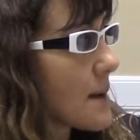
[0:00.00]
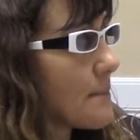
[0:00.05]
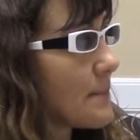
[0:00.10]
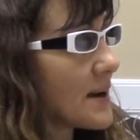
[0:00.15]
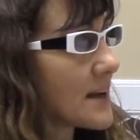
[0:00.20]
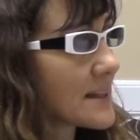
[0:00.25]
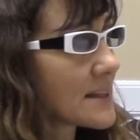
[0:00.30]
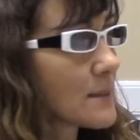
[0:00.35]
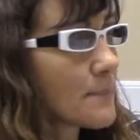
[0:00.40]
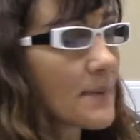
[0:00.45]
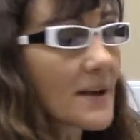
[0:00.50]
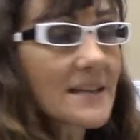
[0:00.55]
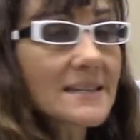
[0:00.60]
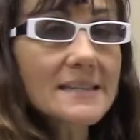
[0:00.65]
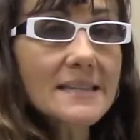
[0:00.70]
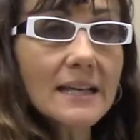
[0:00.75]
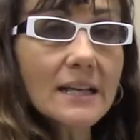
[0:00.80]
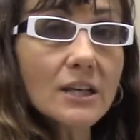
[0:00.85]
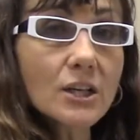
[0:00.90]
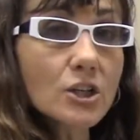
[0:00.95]
But the
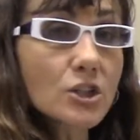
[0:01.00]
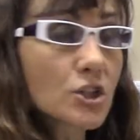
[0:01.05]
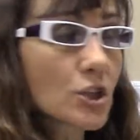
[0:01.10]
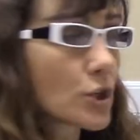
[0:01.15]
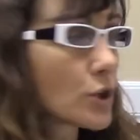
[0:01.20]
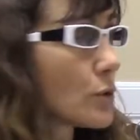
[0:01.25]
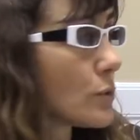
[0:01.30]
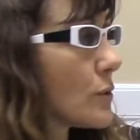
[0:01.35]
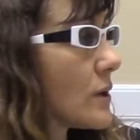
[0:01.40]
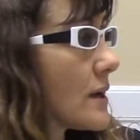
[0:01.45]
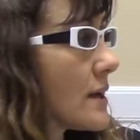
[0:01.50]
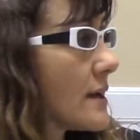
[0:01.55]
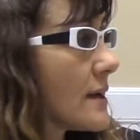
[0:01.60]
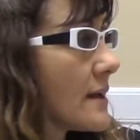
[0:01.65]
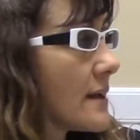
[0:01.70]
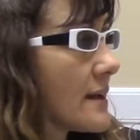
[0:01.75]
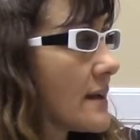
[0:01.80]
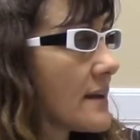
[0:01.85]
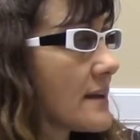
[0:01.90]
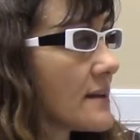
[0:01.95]
best thing to do
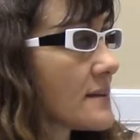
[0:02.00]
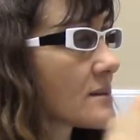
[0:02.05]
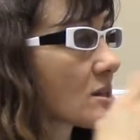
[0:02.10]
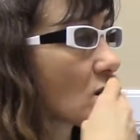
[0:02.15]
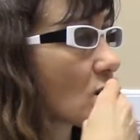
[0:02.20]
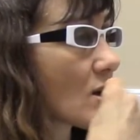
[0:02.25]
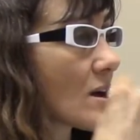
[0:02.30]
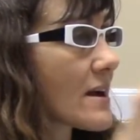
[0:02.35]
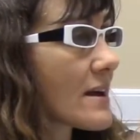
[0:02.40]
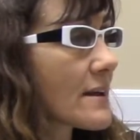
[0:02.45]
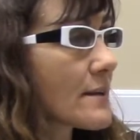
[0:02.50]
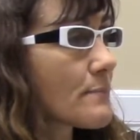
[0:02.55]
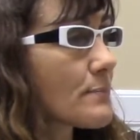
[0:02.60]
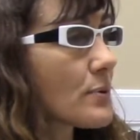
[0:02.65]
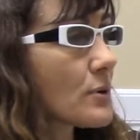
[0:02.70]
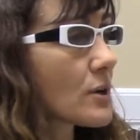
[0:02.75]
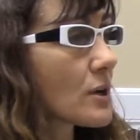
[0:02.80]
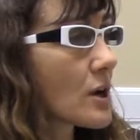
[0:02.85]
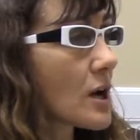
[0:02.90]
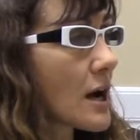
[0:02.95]
is, I
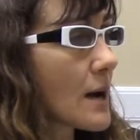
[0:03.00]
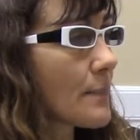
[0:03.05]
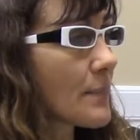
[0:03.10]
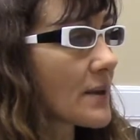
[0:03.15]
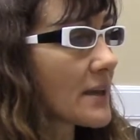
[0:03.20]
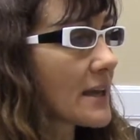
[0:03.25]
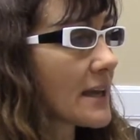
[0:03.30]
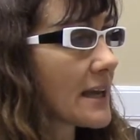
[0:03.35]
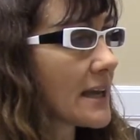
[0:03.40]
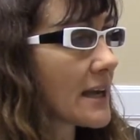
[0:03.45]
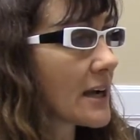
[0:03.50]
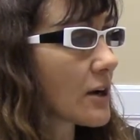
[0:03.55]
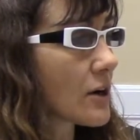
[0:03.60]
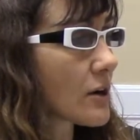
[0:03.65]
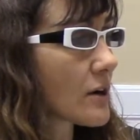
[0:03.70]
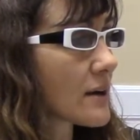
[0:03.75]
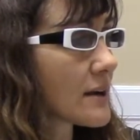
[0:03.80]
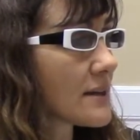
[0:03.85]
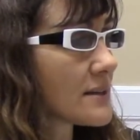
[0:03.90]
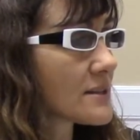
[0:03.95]
put a copy
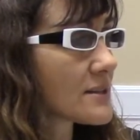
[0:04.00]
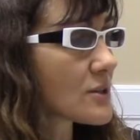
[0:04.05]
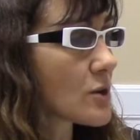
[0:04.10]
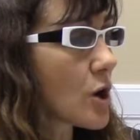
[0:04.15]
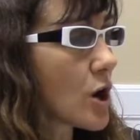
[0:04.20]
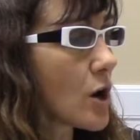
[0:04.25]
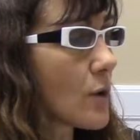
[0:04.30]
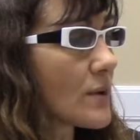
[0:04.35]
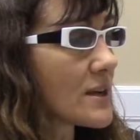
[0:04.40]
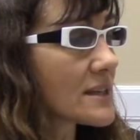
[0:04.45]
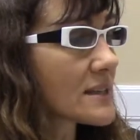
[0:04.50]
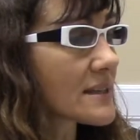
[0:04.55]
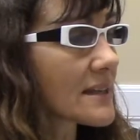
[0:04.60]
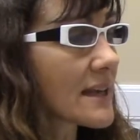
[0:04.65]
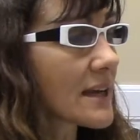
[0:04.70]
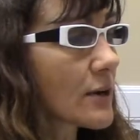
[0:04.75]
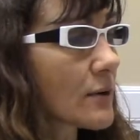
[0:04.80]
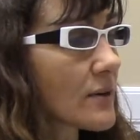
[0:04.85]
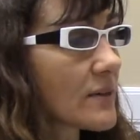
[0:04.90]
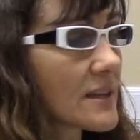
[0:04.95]
here, is to always
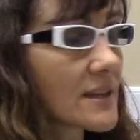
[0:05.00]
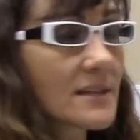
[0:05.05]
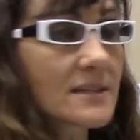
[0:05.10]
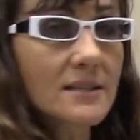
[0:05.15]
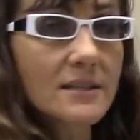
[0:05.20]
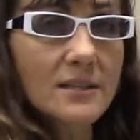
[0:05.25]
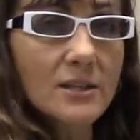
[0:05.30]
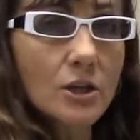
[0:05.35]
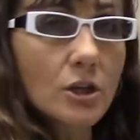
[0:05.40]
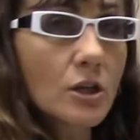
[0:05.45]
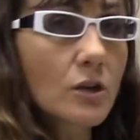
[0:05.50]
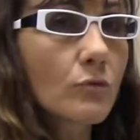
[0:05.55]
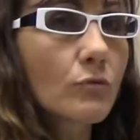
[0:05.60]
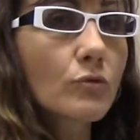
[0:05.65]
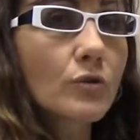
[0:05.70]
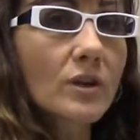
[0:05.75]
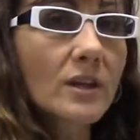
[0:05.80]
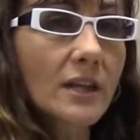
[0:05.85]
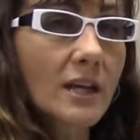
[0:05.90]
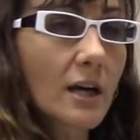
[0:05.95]
carry these until you're
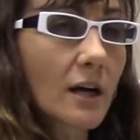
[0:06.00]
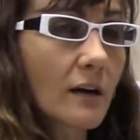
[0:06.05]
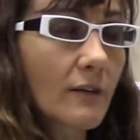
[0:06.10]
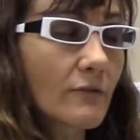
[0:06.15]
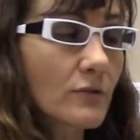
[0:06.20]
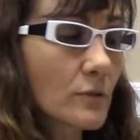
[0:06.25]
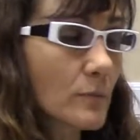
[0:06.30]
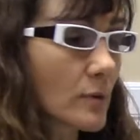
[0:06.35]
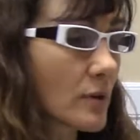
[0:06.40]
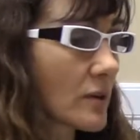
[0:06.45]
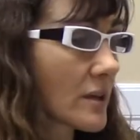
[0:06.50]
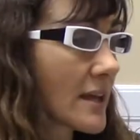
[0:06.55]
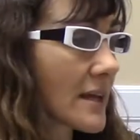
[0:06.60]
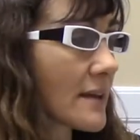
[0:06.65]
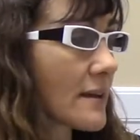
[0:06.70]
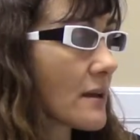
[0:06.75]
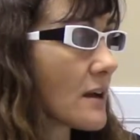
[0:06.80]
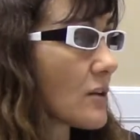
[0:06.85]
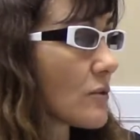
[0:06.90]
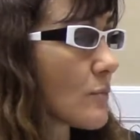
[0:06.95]
really comfortable.
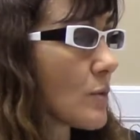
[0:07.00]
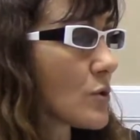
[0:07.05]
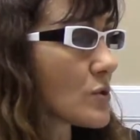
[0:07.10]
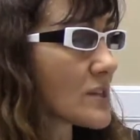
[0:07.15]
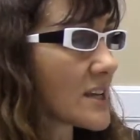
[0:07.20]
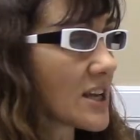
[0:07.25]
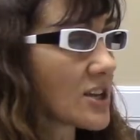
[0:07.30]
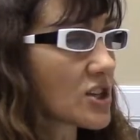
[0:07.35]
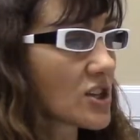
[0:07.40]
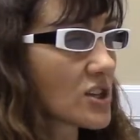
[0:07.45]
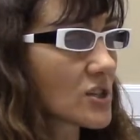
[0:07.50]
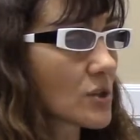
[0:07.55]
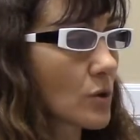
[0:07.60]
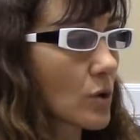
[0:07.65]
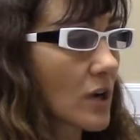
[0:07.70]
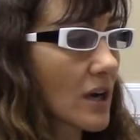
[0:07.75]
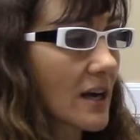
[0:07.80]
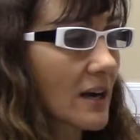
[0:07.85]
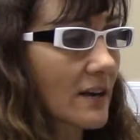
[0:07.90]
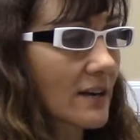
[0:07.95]
Like most agents
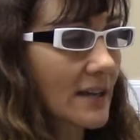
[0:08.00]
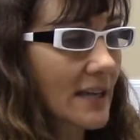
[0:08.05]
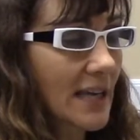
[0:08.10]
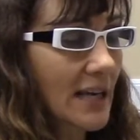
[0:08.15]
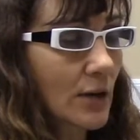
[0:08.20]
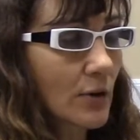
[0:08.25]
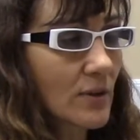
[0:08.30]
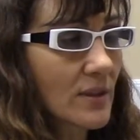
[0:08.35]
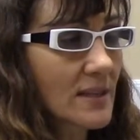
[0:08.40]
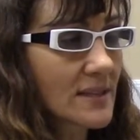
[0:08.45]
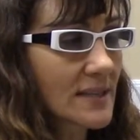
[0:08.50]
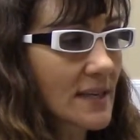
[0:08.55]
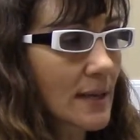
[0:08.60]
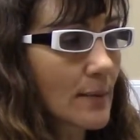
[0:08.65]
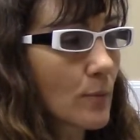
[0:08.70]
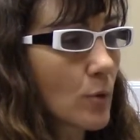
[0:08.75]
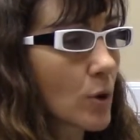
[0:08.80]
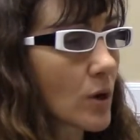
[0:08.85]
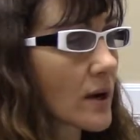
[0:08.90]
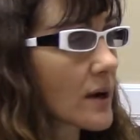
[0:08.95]
don't carry these
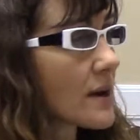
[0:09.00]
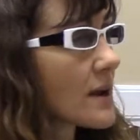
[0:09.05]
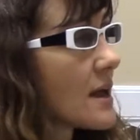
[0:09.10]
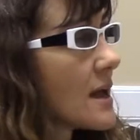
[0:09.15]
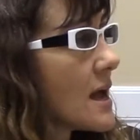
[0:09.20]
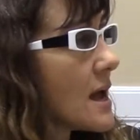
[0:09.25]
anymore.